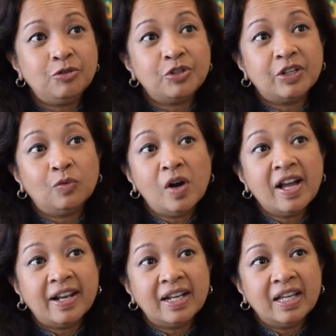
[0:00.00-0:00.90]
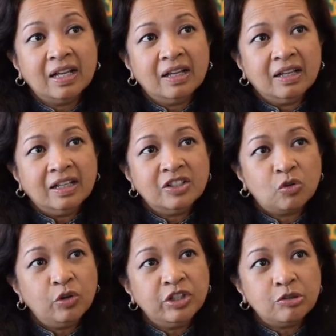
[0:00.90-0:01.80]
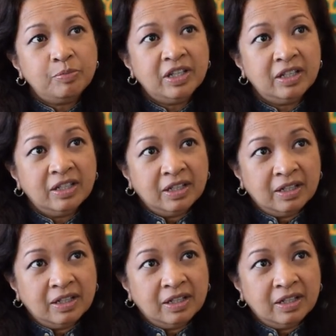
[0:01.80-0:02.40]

using one is going to be